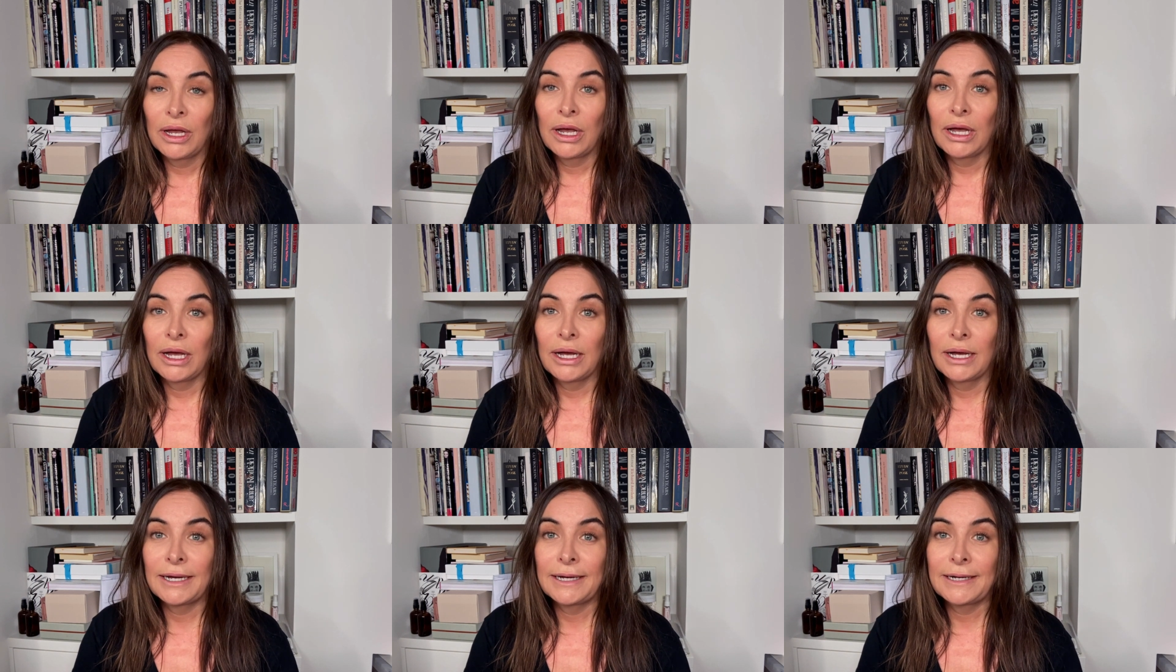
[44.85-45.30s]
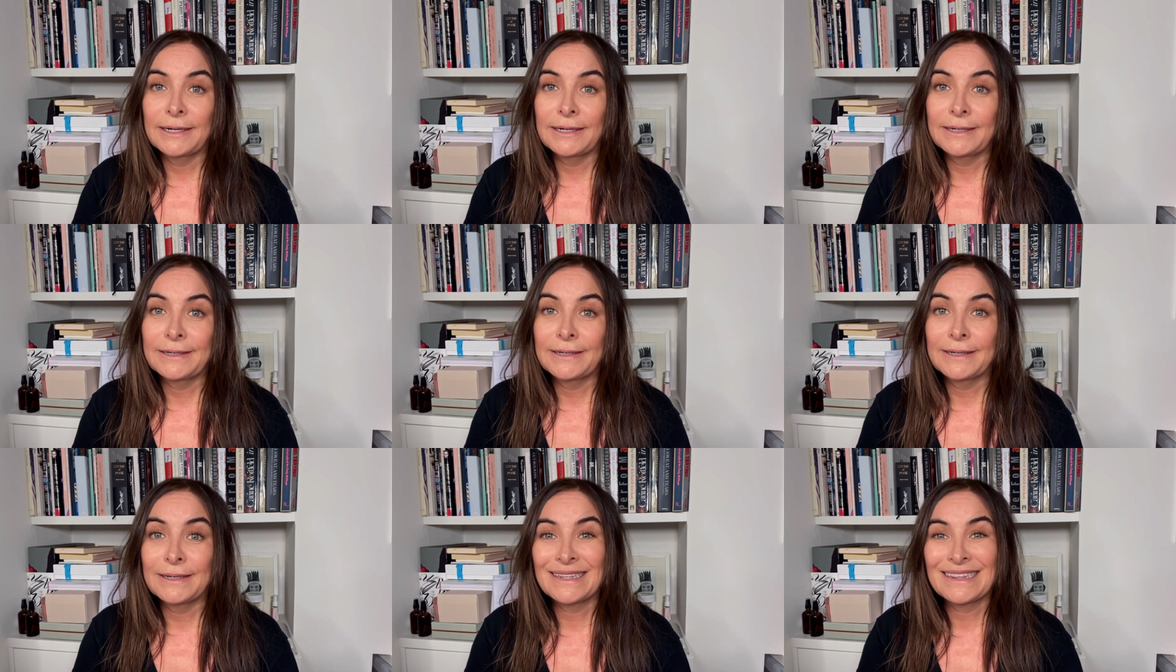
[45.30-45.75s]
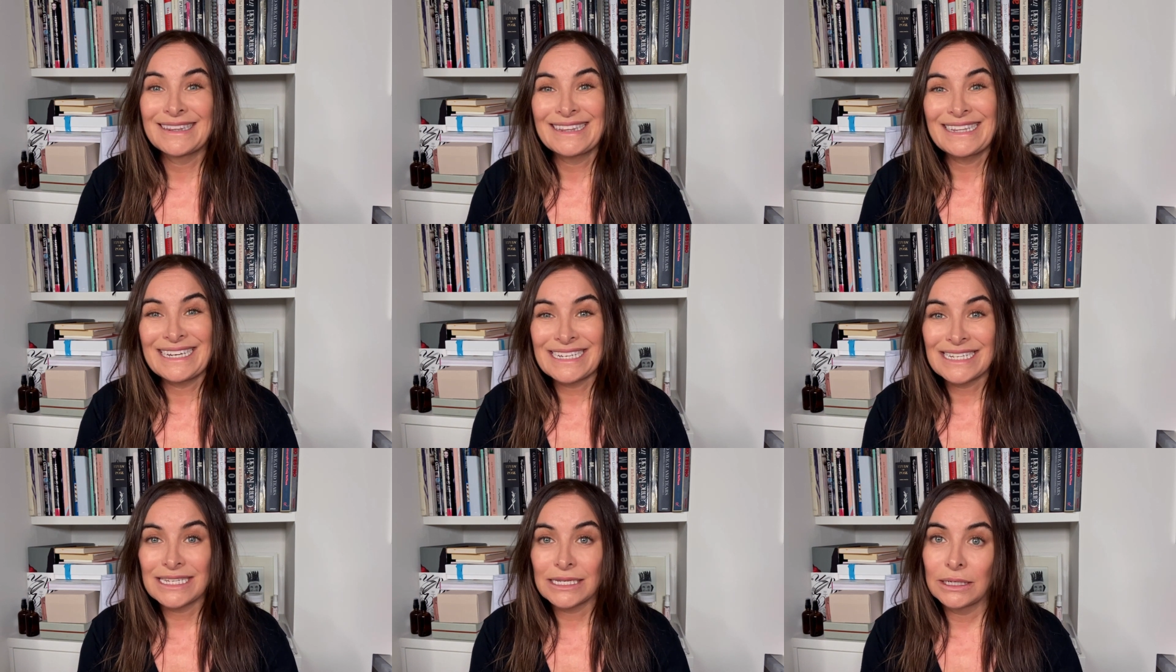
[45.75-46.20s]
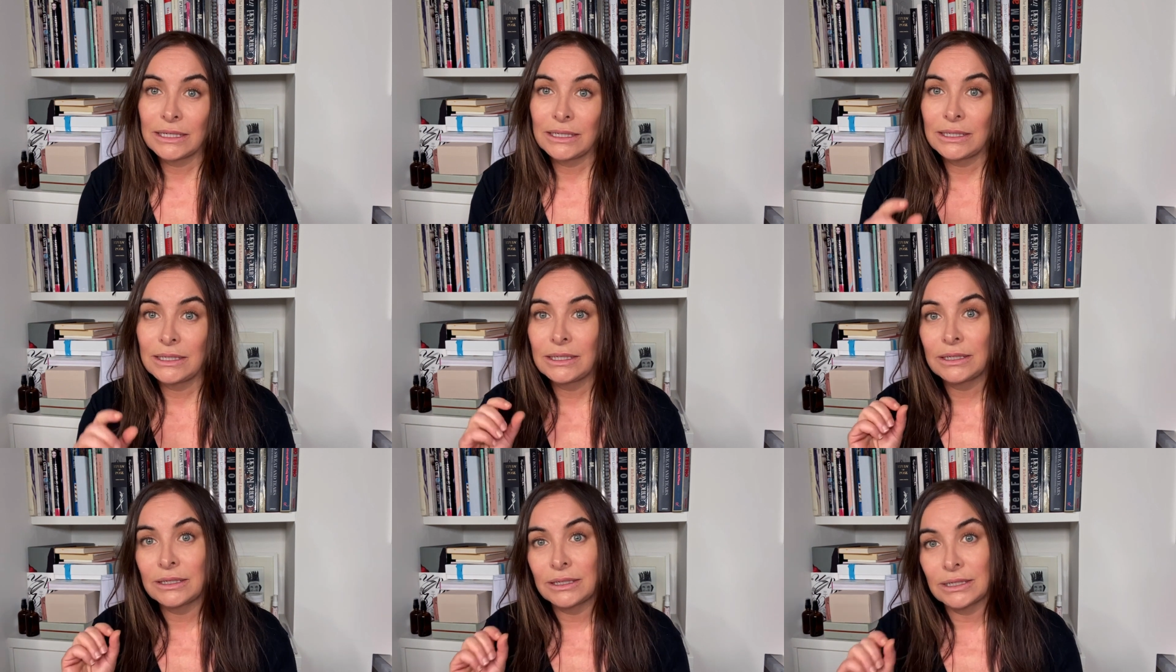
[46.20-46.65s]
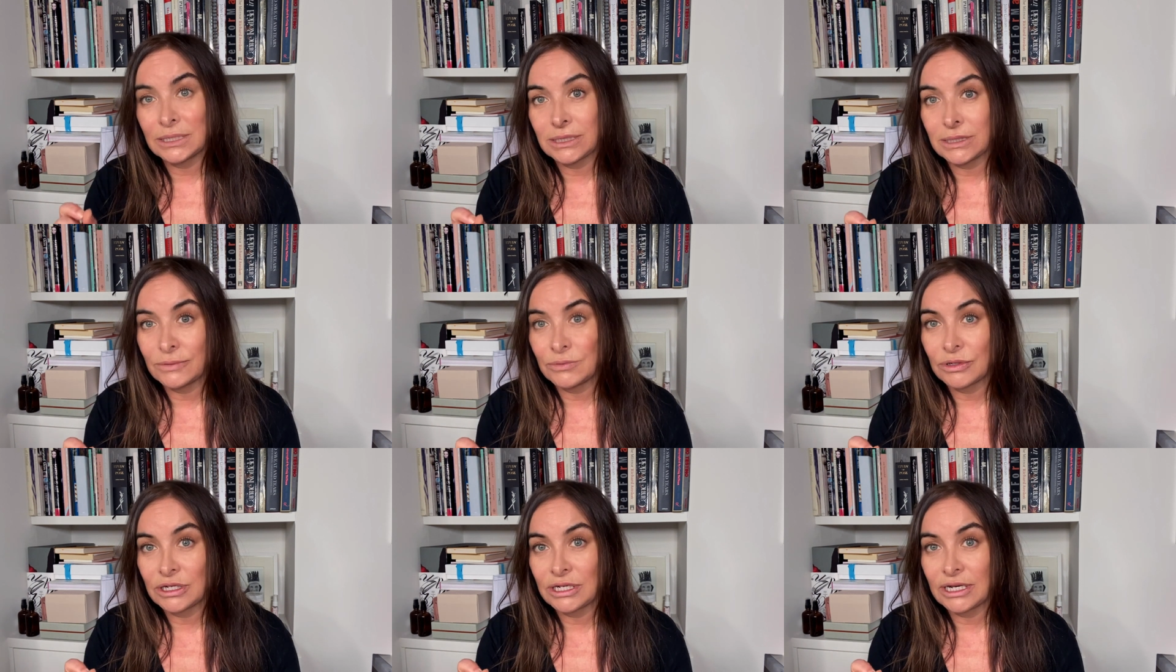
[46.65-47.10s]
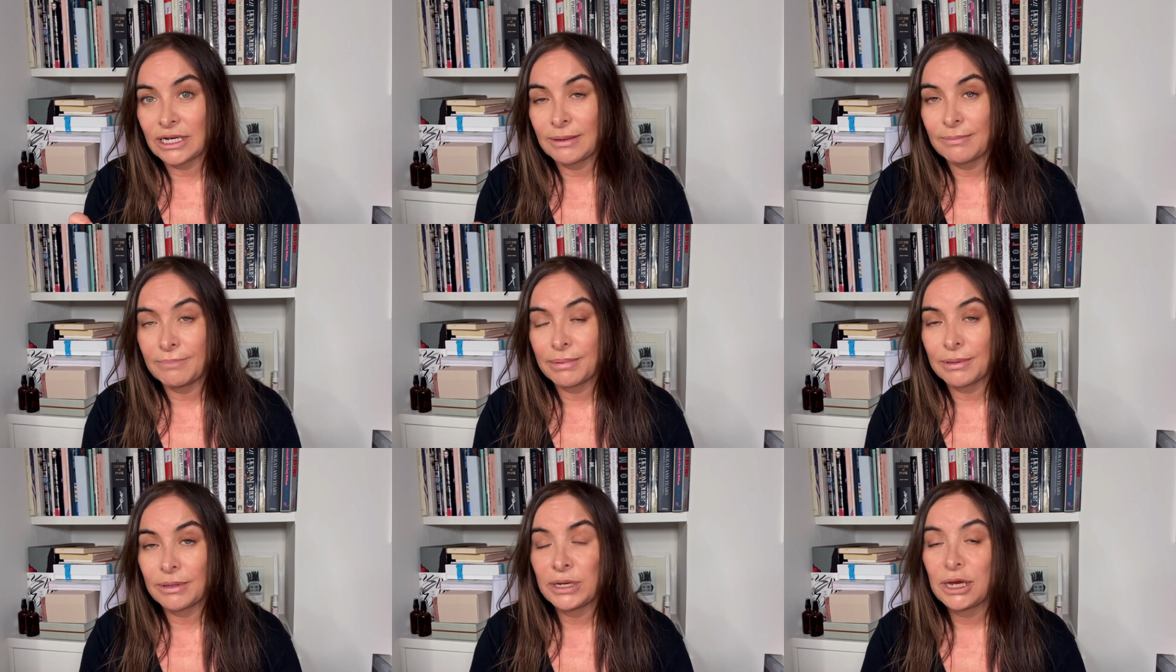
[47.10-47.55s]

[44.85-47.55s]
Uh, that's a nice little tip.